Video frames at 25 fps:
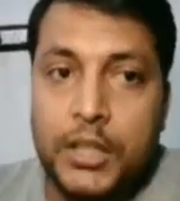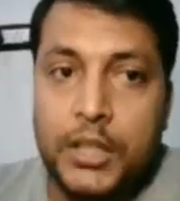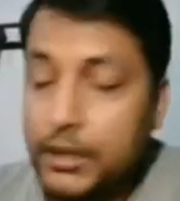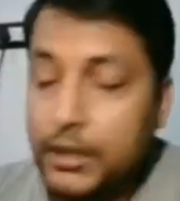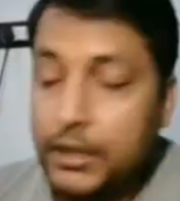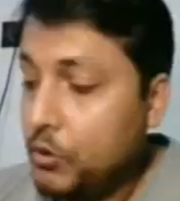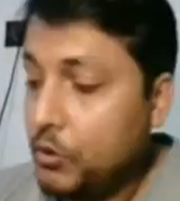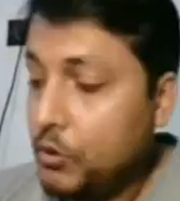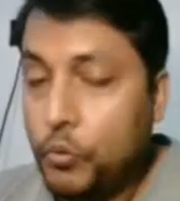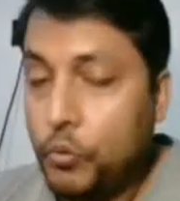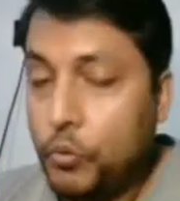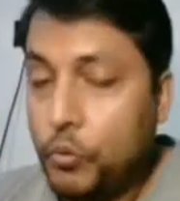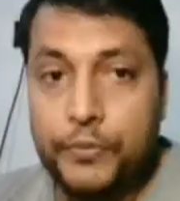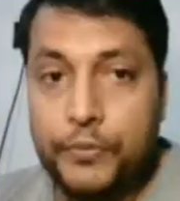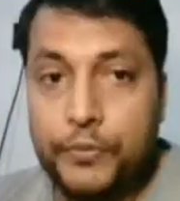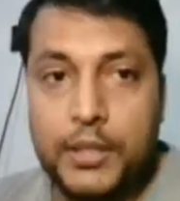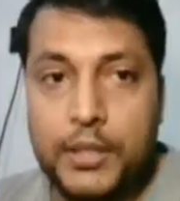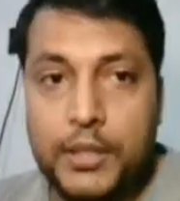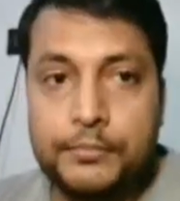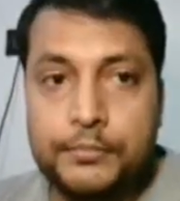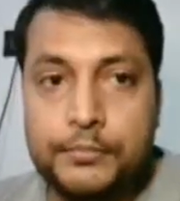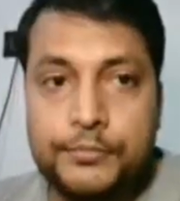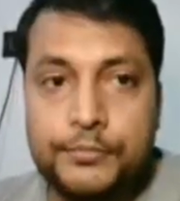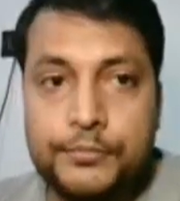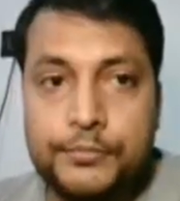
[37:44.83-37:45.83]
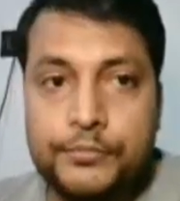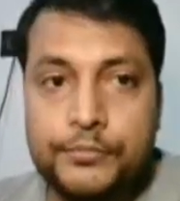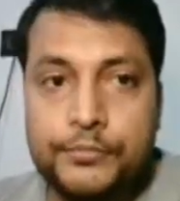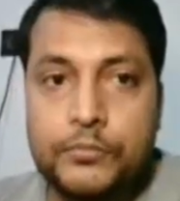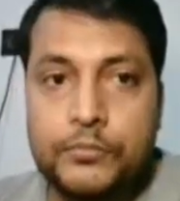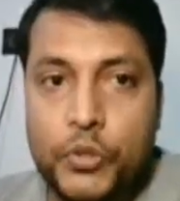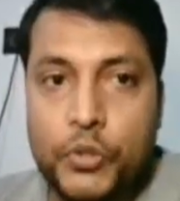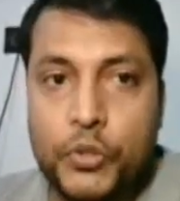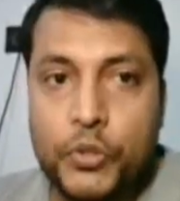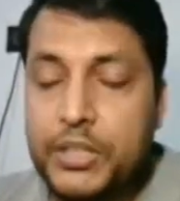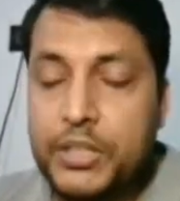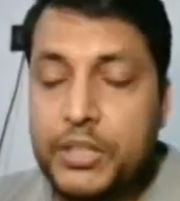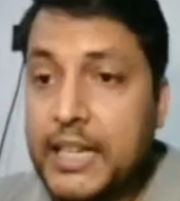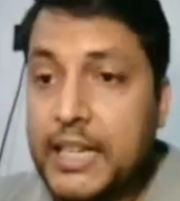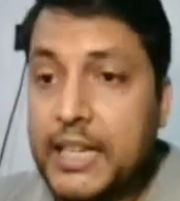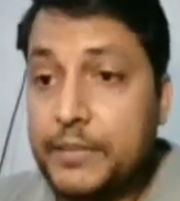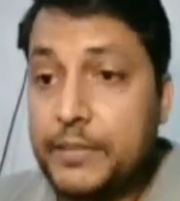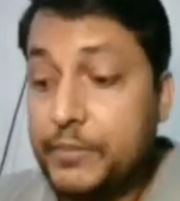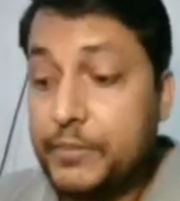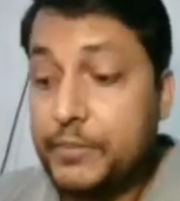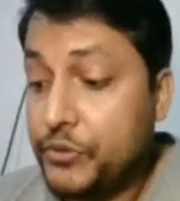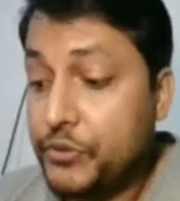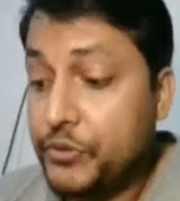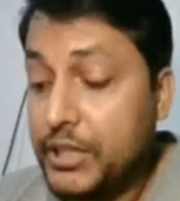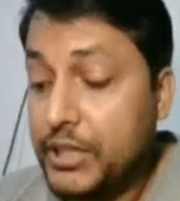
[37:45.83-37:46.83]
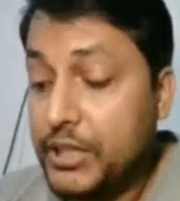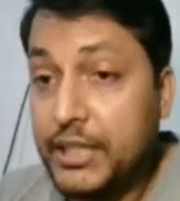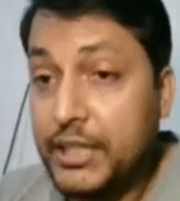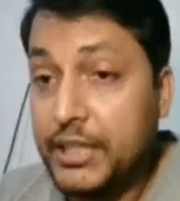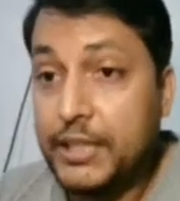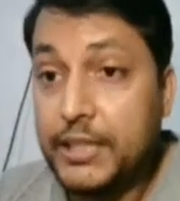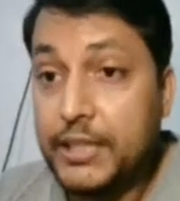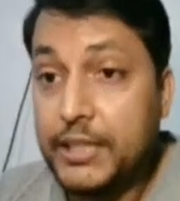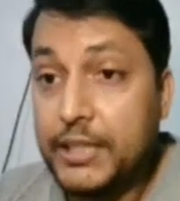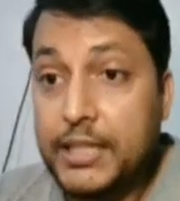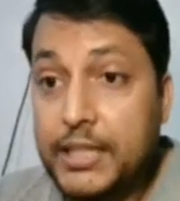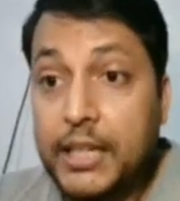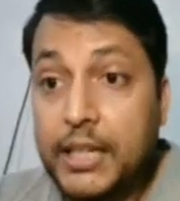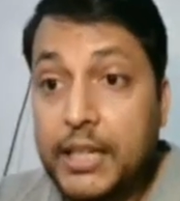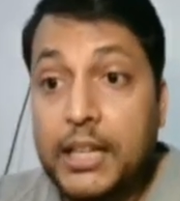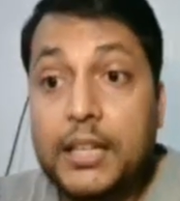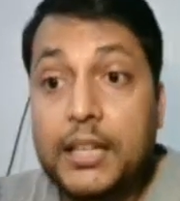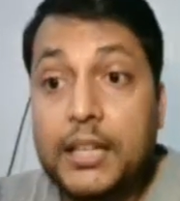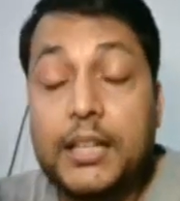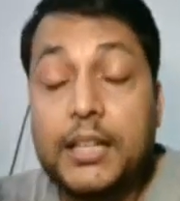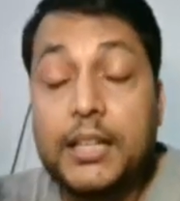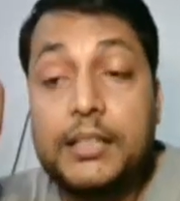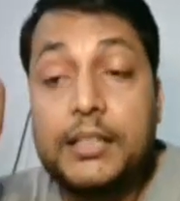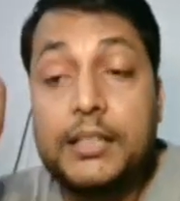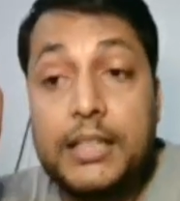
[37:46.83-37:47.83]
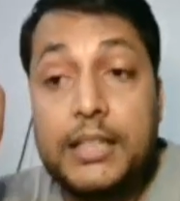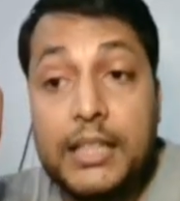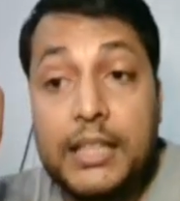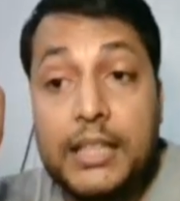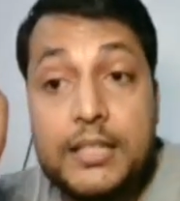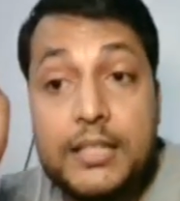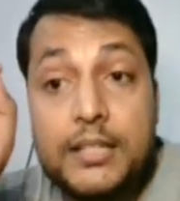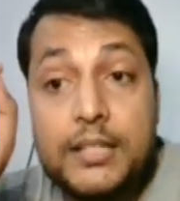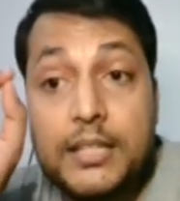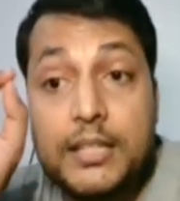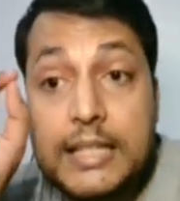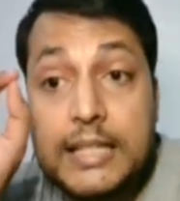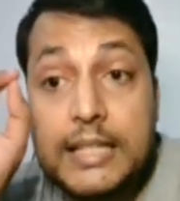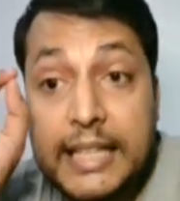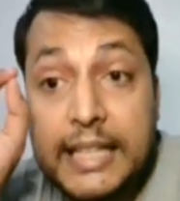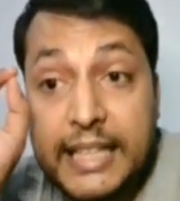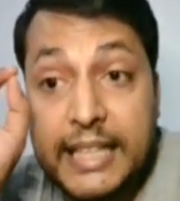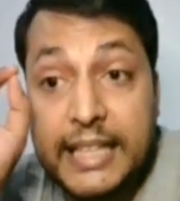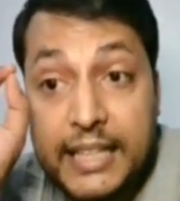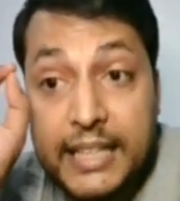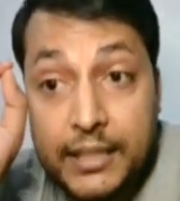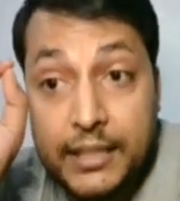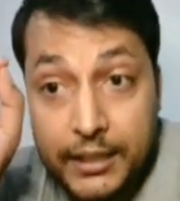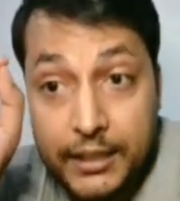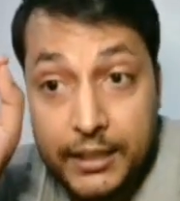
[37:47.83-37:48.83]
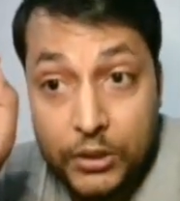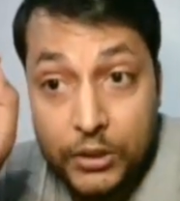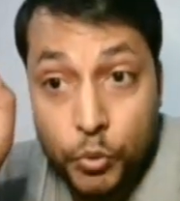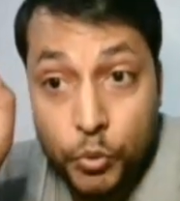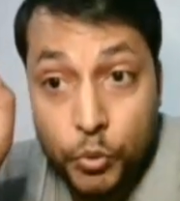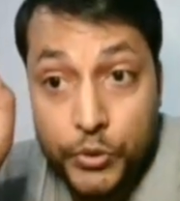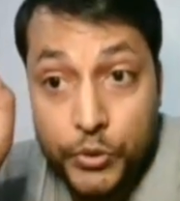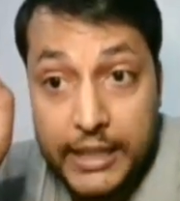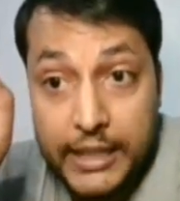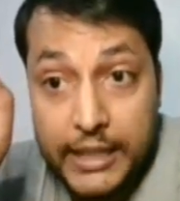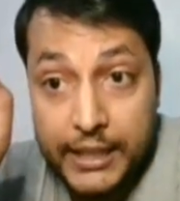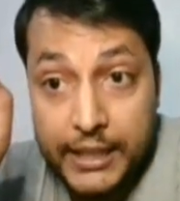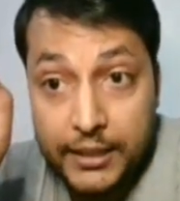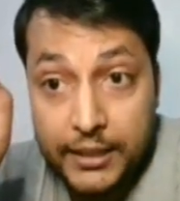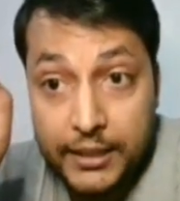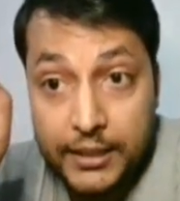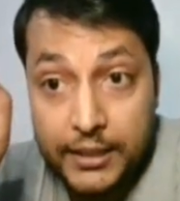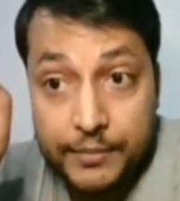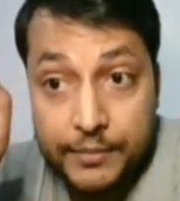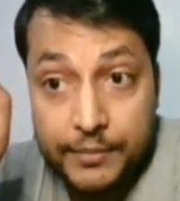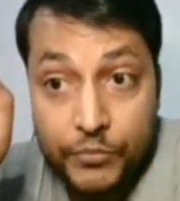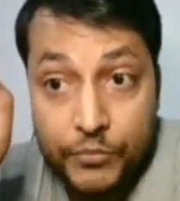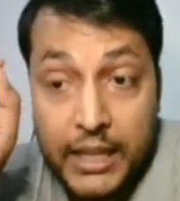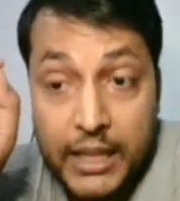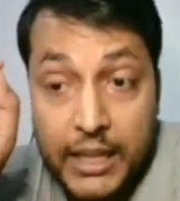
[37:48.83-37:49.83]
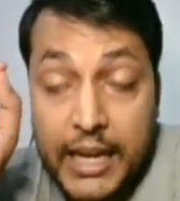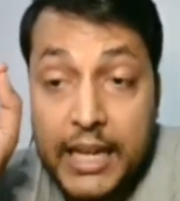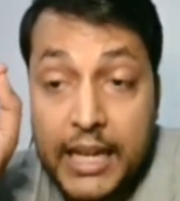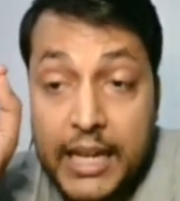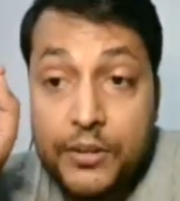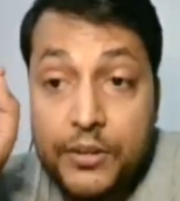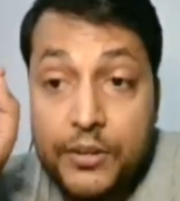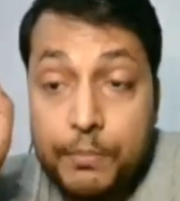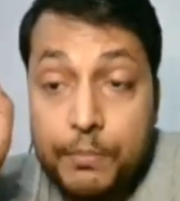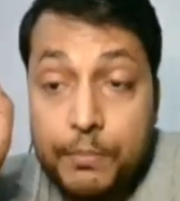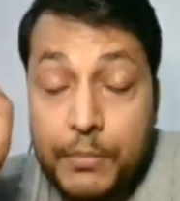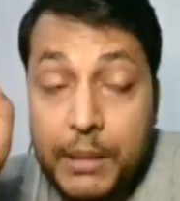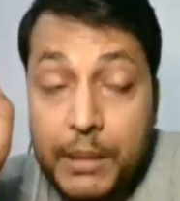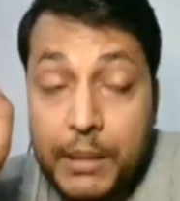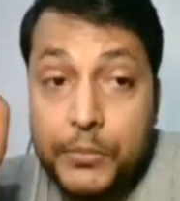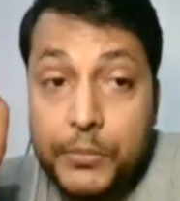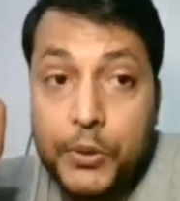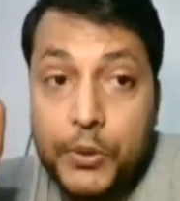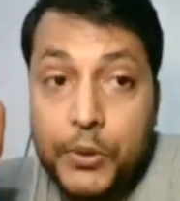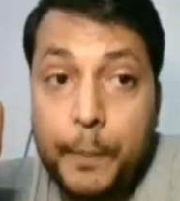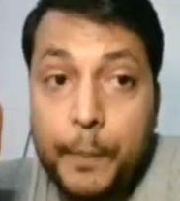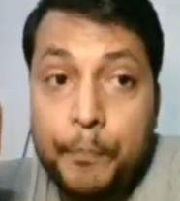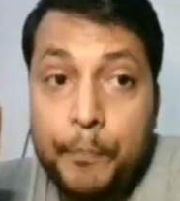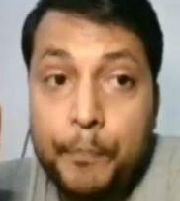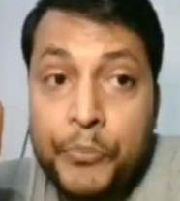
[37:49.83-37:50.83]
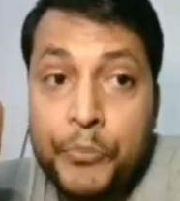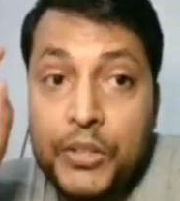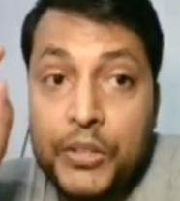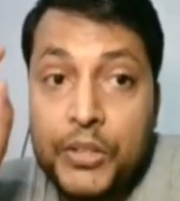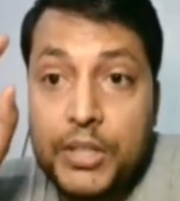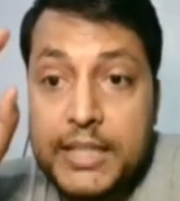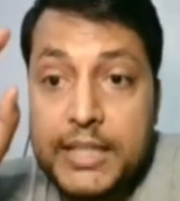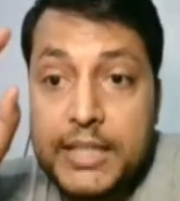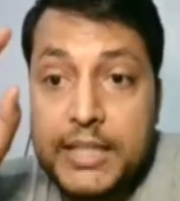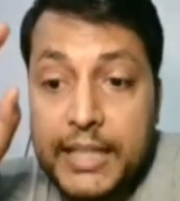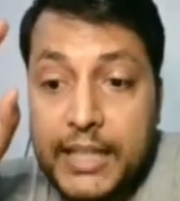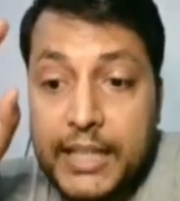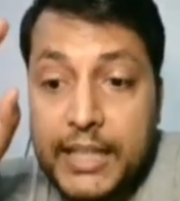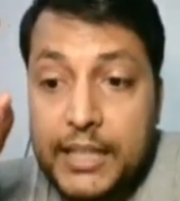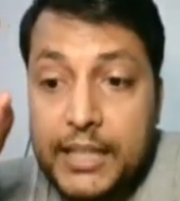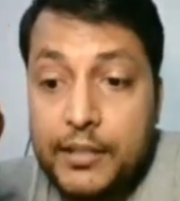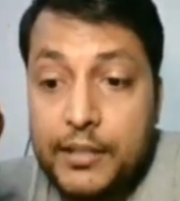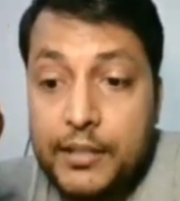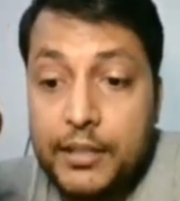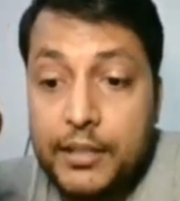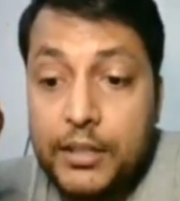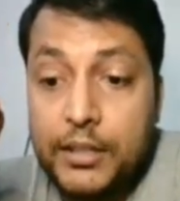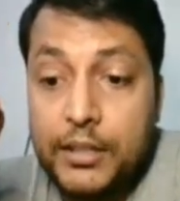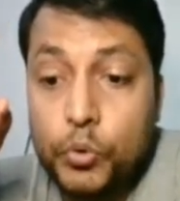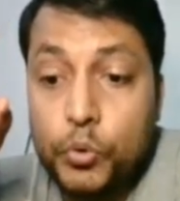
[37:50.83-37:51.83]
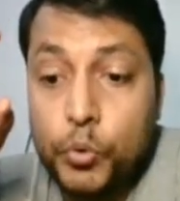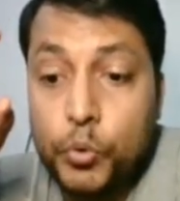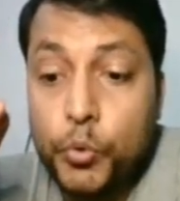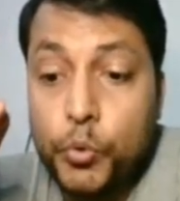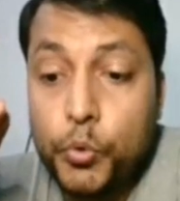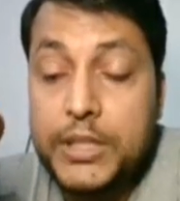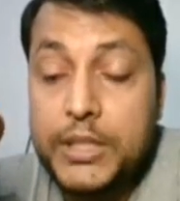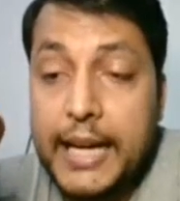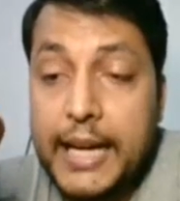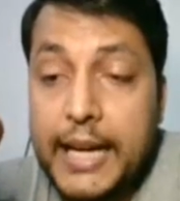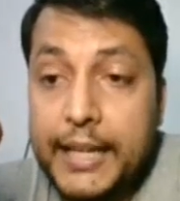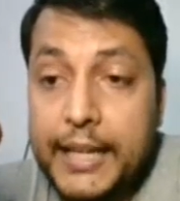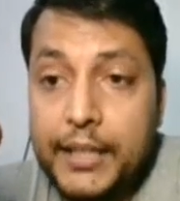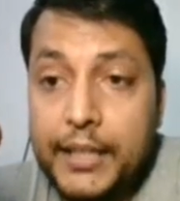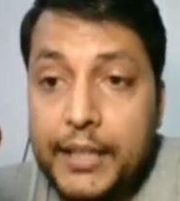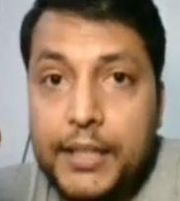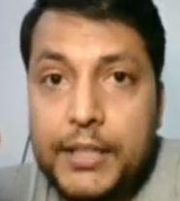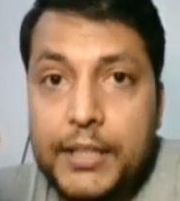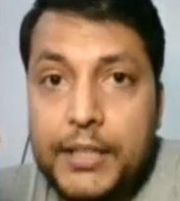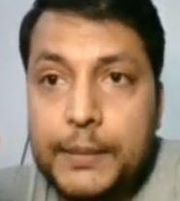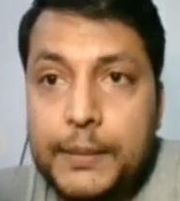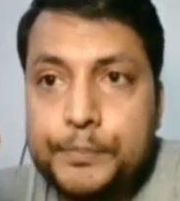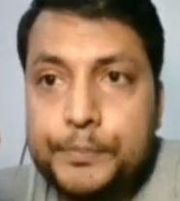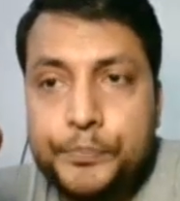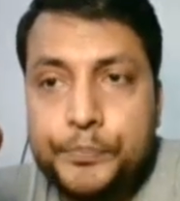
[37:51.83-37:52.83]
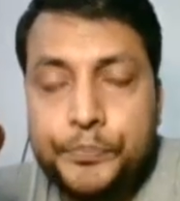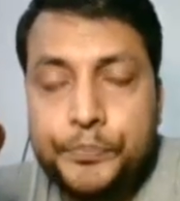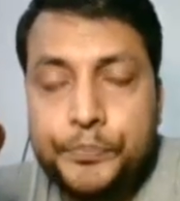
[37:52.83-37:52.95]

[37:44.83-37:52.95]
The ovum, which has been released, contains secondary oocyte, and remember, the secondary oocyte